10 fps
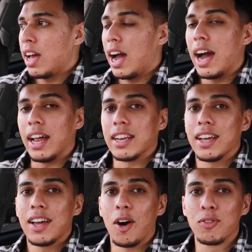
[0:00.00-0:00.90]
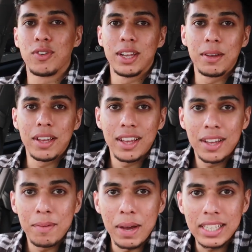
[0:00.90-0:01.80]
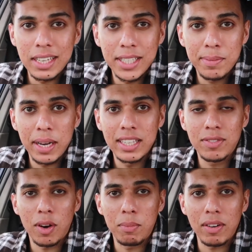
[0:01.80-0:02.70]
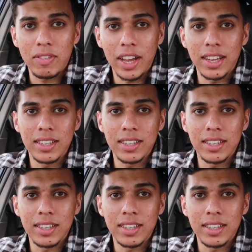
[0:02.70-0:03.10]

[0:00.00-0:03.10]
and hopefully make some space for a buffet.